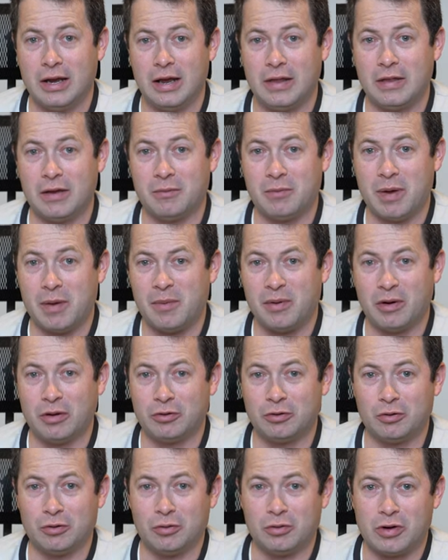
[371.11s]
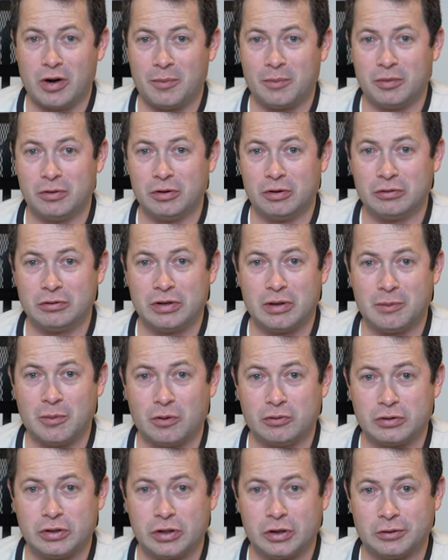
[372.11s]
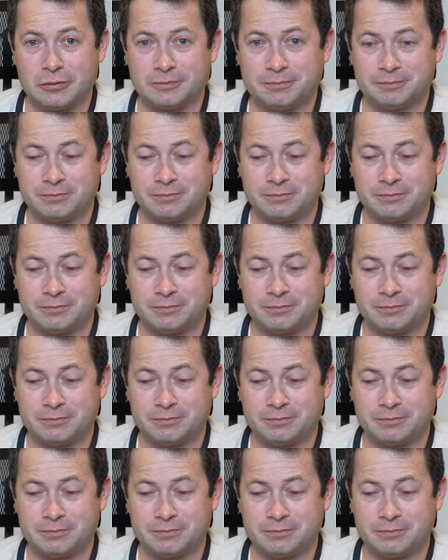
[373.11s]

and then maybe I'll do a couple little demos here.